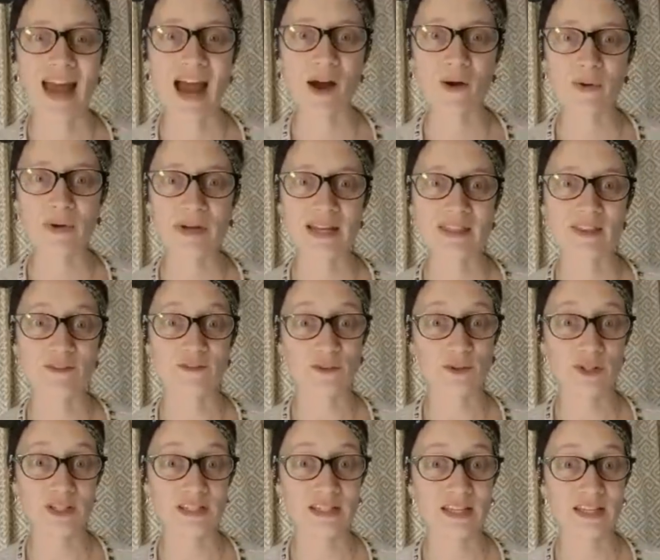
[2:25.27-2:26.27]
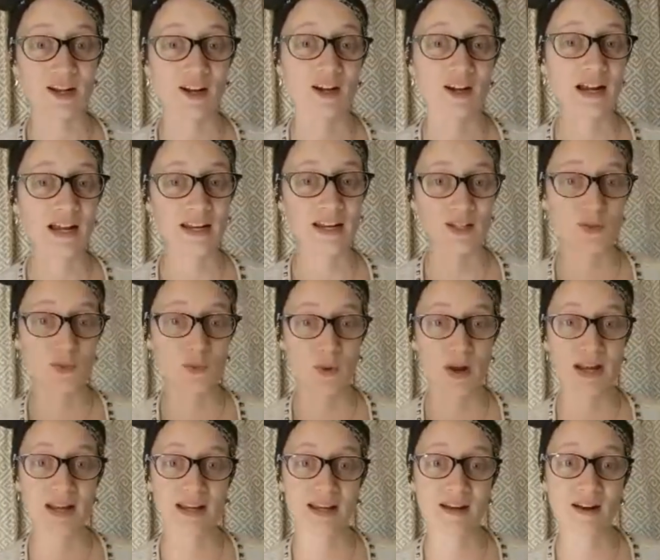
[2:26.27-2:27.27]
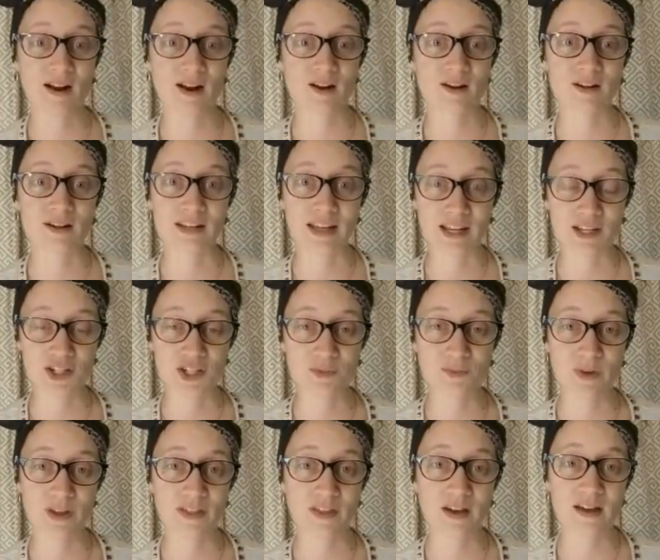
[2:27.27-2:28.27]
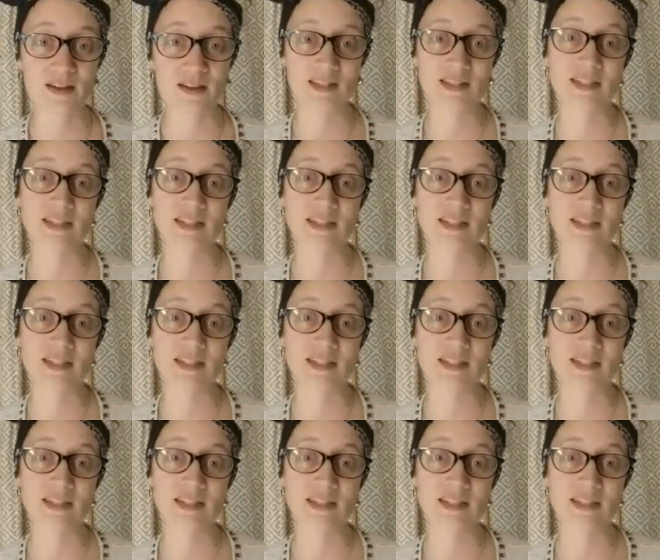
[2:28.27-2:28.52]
now the food is here and it's right in our kitchen with us.